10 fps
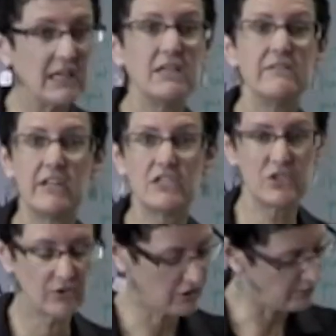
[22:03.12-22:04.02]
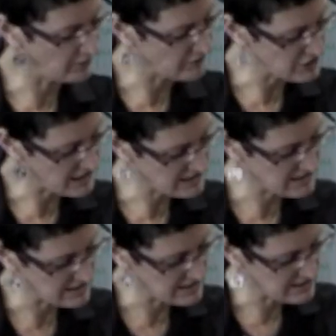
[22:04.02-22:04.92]
in conventional criminal
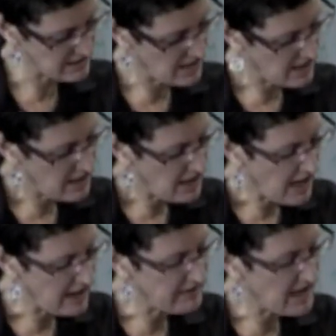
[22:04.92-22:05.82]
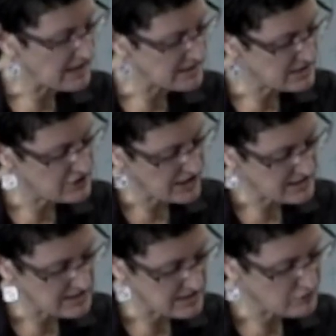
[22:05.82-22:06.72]
justice and thus,
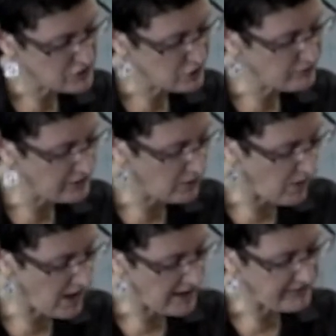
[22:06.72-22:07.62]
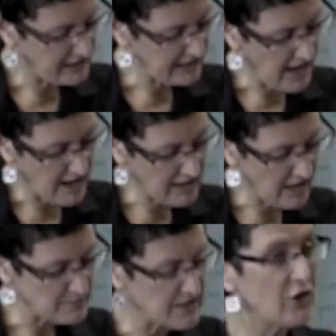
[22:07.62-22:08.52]
justice should require that any
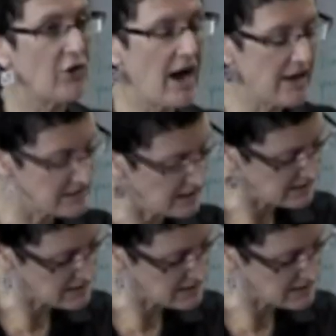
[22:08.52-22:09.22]
outcomes are grounded in a